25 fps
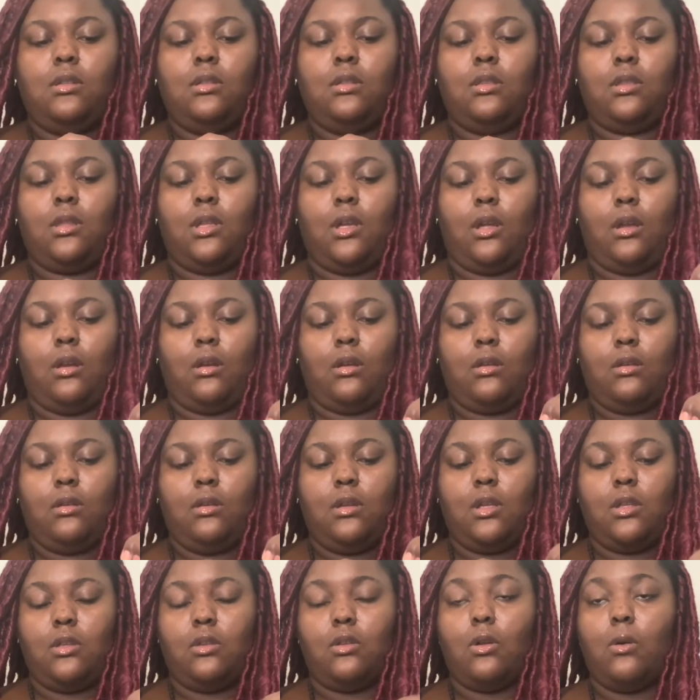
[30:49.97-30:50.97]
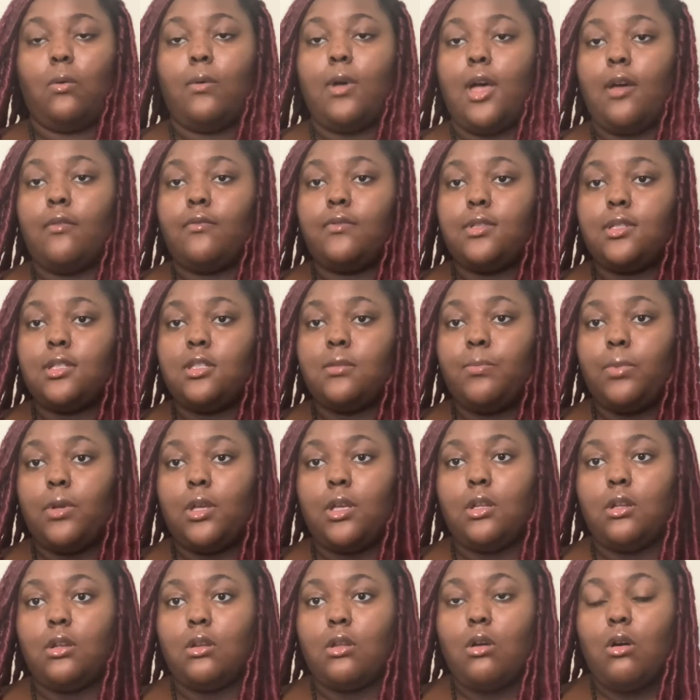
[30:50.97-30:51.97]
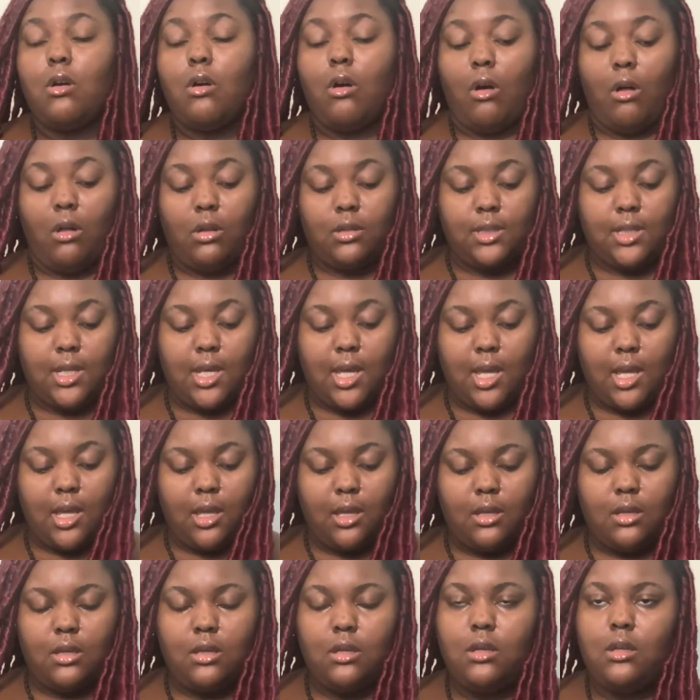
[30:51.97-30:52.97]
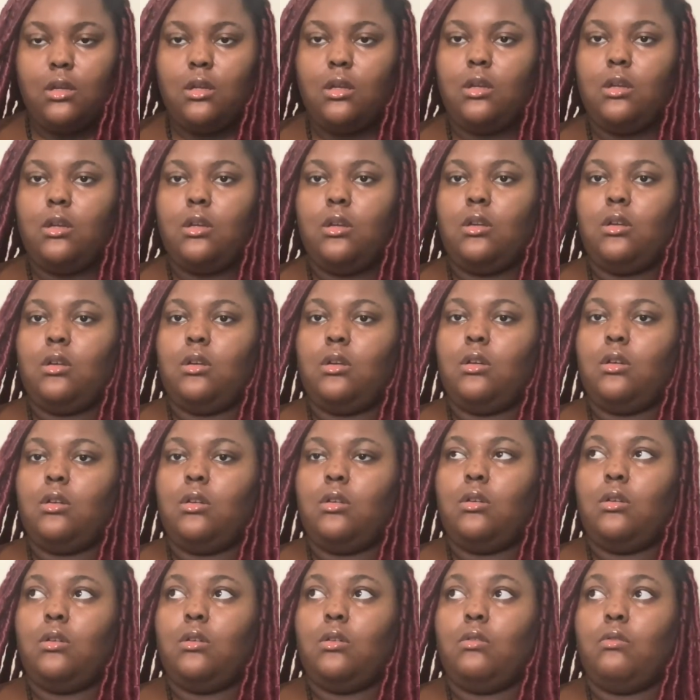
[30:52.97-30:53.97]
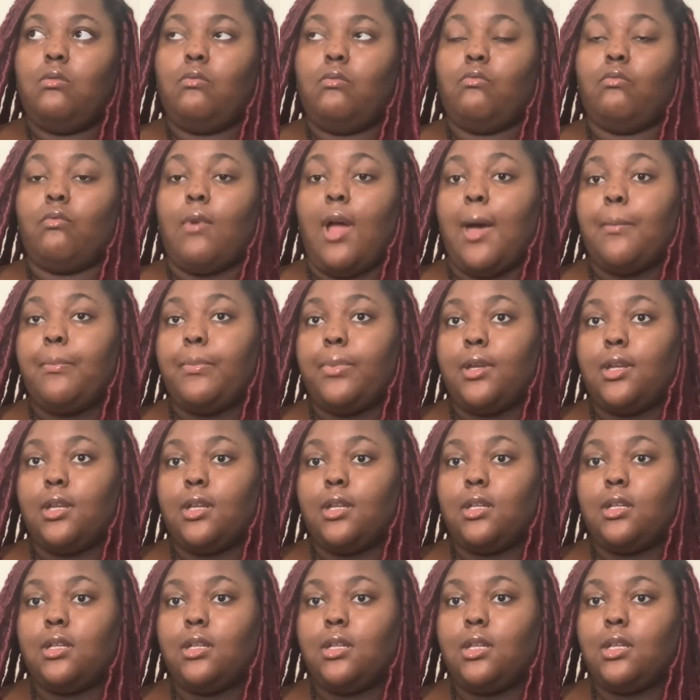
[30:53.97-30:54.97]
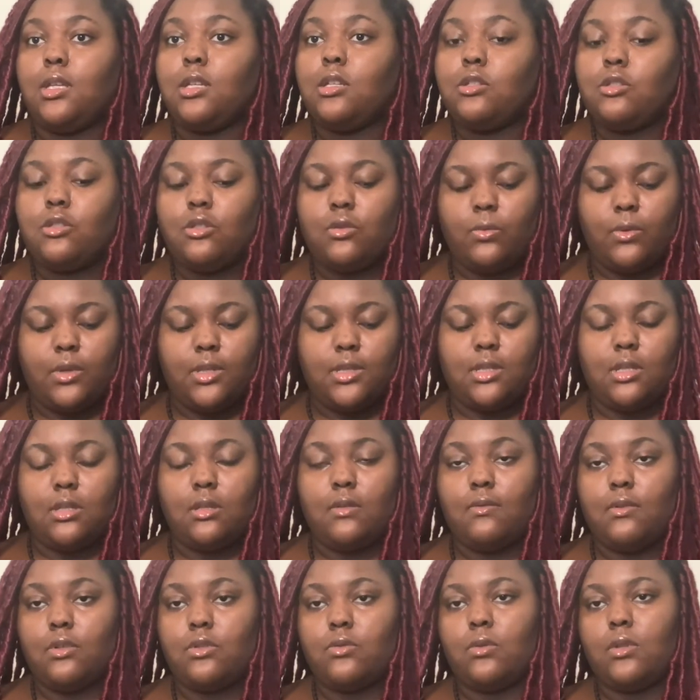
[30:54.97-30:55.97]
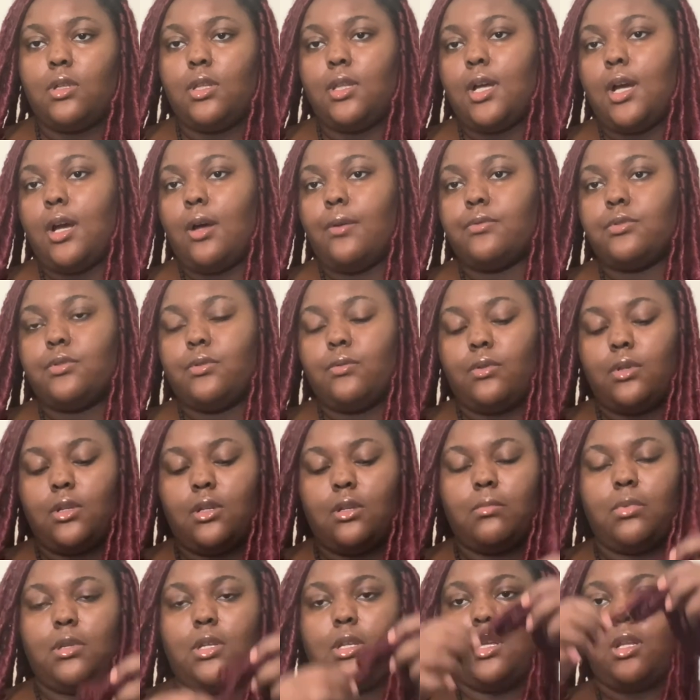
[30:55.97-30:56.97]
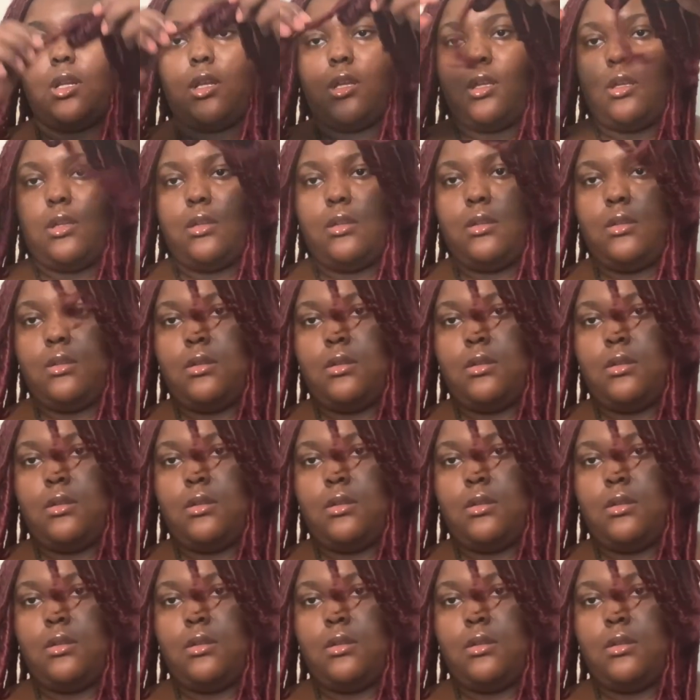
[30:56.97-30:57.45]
There. And you don't have to spend all day wrapping each twist individually like I was doing in the beginning.